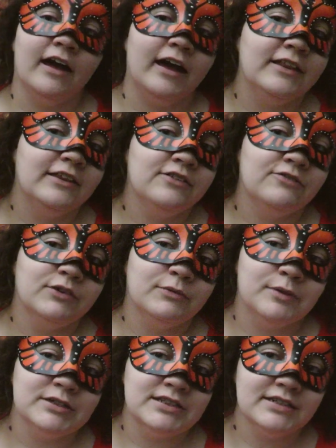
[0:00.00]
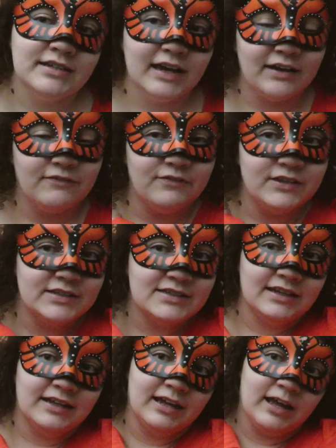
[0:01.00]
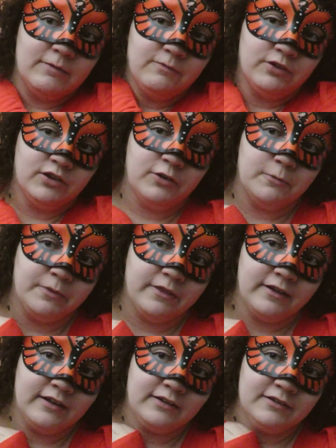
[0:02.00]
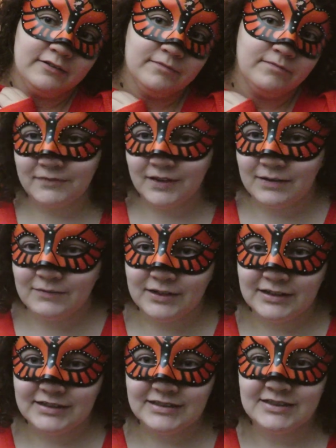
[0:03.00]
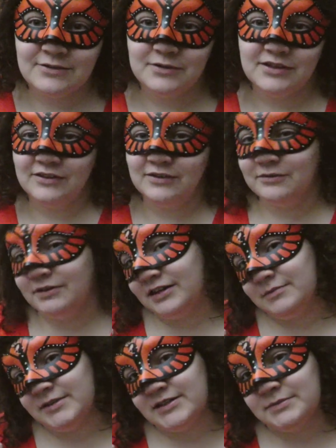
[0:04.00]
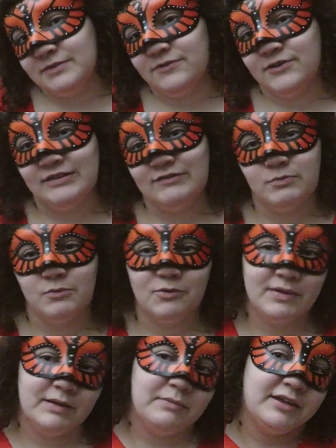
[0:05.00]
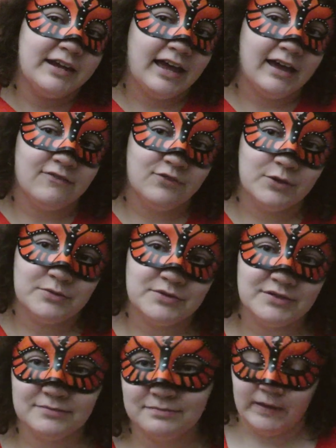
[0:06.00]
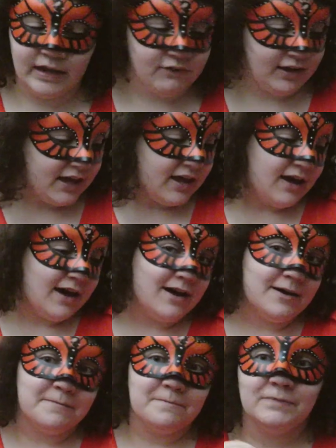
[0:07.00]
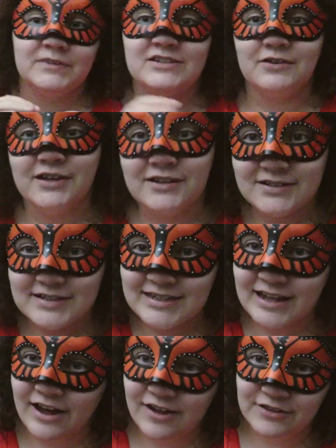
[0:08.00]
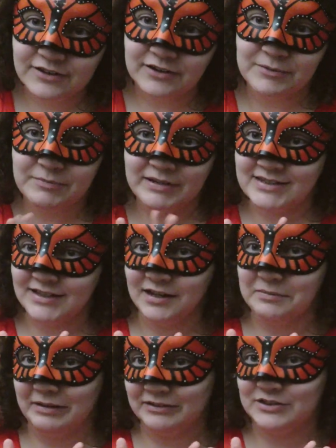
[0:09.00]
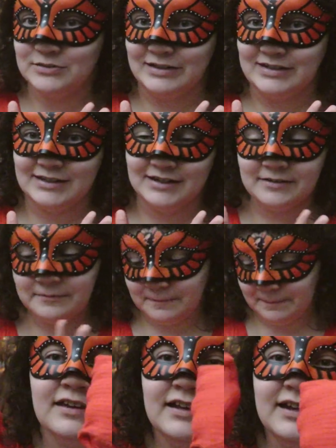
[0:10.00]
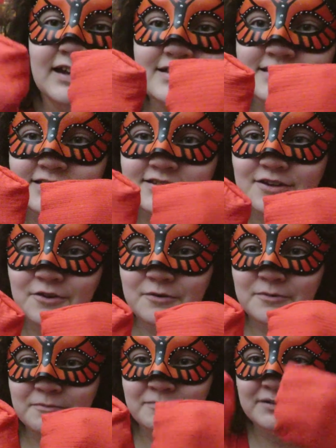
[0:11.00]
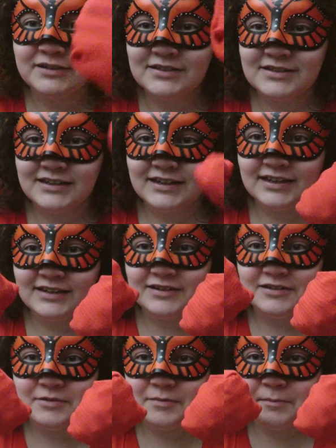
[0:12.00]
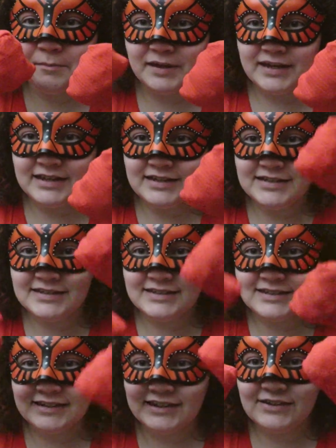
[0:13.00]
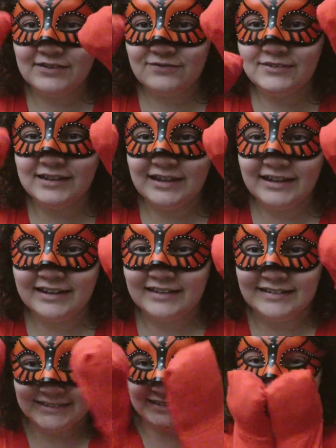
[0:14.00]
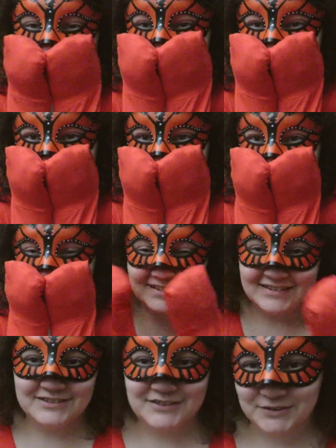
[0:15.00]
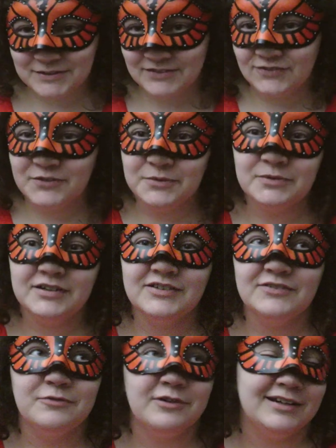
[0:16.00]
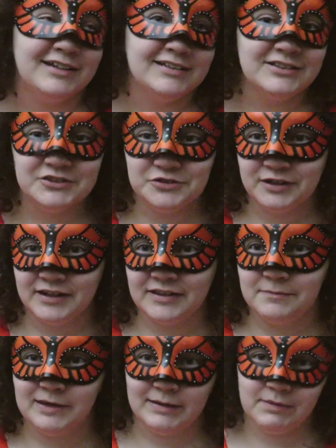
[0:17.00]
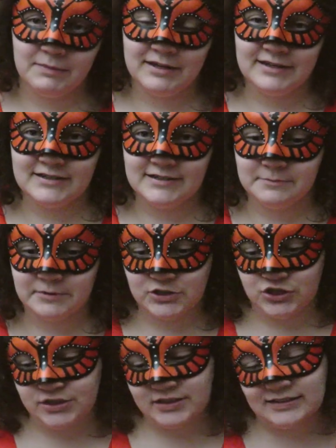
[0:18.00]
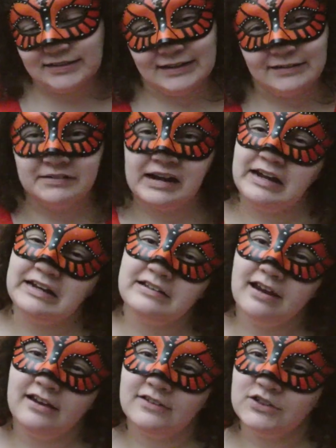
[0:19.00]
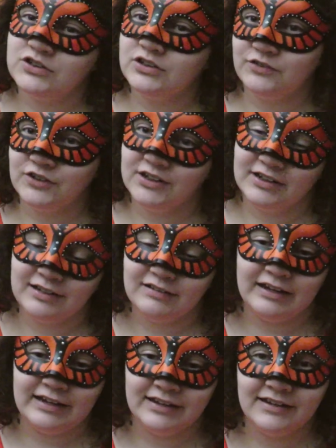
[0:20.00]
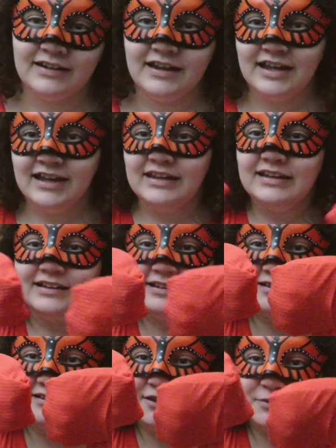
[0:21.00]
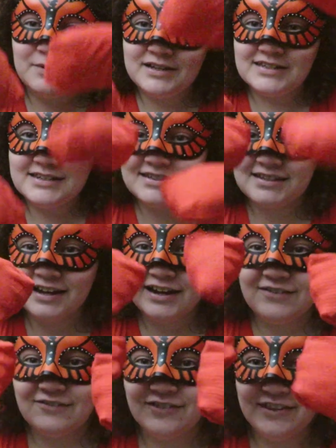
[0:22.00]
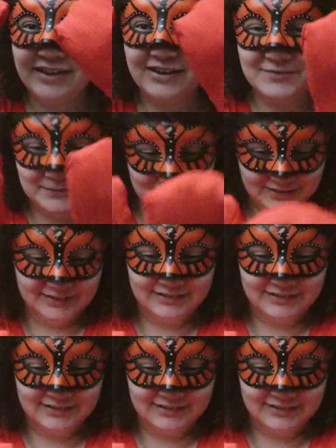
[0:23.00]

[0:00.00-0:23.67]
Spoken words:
I love when onesies have this like envelope thing. I mean, it's so cute and it makes me feel even more baby to have those. Anyway, so here's the other best thing about this onesie. It has its own built-in mitten sleeve things. So if you were wanting to try the baby mittens, but you're not entirely sure if you're gonna like it, the onesies have them.